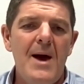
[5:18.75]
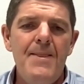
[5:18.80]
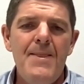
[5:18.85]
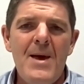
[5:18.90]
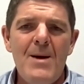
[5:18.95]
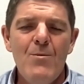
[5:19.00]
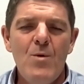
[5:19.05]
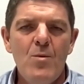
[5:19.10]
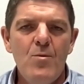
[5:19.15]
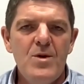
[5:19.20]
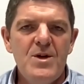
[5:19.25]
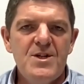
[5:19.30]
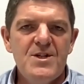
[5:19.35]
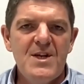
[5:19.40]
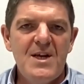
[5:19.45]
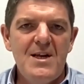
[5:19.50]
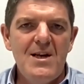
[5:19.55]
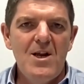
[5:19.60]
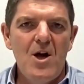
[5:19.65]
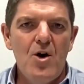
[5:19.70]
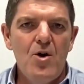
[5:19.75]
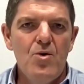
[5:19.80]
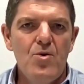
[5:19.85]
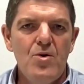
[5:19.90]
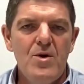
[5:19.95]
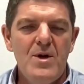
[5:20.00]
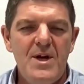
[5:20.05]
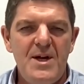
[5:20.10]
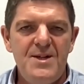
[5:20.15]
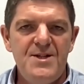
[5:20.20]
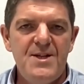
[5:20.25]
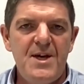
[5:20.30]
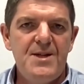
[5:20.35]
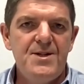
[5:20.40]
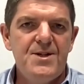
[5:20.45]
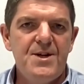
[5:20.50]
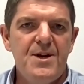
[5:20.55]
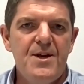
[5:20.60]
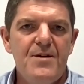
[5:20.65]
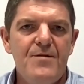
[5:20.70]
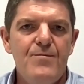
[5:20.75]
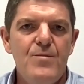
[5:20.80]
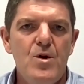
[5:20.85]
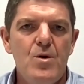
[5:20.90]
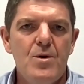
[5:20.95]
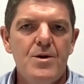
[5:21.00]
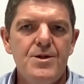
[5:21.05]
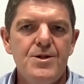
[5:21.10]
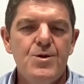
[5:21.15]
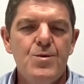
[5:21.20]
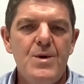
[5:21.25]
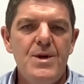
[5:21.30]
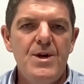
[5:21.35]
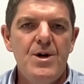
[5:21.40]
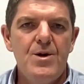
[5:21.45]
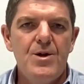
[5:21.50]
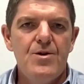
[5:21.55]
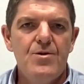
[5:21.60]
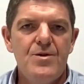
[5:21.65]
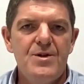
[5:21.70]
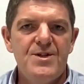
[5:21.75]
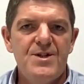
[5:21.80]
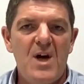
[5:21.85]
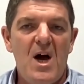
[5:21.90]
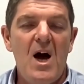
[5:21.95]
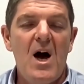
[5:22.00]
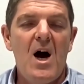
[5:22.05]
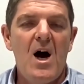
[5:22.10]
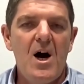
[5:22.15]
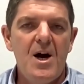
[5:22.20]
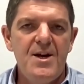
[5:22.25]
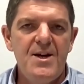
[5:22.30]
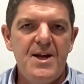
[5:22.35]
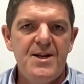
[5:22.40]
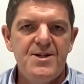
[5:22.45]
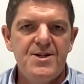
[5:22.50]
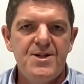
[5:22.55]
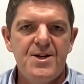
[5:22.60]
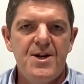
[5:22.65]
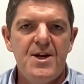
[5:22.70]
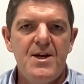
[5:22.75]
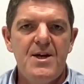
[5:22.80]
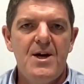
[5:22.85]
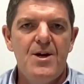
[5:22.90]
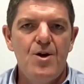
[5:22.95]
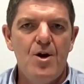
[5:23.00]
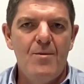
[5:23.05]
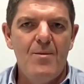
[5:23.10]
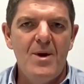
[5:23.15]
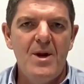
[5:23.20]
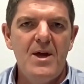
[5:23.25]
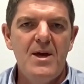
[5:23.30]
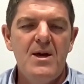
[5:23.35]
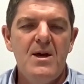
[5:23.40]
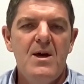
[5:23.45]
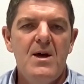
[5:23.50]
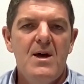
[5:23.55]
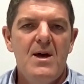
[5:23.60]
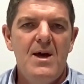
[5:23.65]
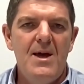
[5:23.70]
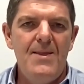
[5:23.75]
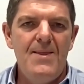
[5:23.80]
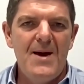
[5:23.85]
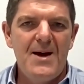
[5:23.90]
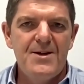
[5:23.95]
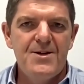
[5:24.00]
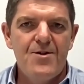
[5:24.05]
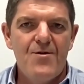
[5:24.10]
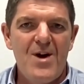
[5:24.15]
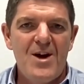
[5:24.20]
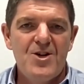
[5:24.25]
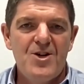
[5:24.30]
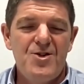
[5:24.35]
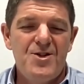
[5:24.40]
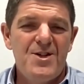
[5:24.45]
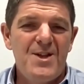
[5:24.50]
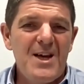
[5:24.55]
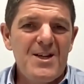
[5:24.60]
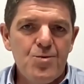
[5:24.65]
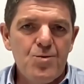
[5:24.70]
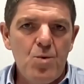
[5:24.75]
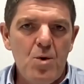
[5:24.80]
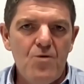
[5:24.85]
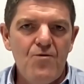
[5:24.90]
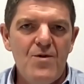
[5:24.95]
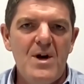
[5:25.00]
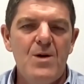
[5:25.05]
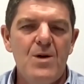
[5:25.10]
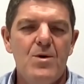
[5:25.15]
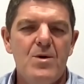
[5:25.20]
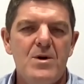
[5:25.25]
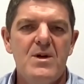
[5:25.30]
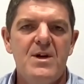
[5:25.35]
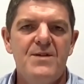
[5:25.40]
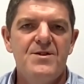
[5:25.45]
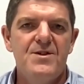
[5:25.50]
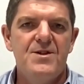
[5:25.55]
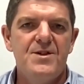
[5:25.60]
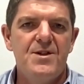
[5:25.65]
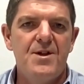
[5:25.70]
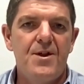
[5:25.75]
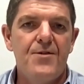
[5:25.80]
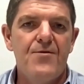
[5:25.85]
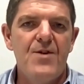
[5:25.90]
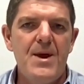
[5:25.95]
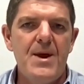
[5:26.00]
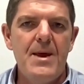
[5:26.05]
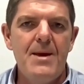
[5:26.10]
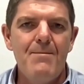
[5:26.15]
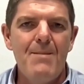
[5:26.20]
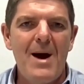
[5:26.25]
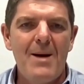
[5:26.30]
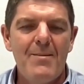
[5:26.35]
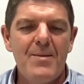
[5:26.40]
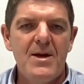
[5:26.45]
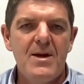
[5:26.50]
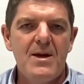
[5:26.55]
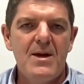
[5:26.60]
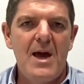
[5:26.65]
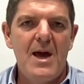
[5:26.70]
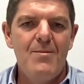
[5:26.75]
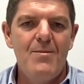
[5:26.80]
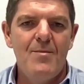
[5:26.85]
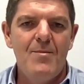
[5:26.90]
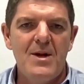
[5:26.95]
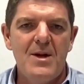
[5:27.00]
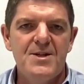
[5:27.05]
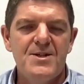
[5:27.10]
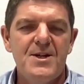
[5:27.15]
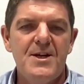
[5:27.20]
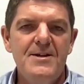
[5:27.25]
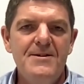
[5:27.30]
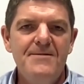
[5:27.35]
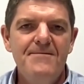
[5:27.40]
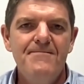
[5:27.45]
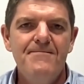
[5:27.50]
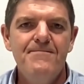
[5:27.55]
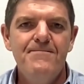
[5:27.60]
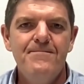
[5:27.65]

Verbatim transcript: And then when we see low intensity of muons, we know there is a high density anomaly in that direction. So that's what really what gives us a 3D mapping capability.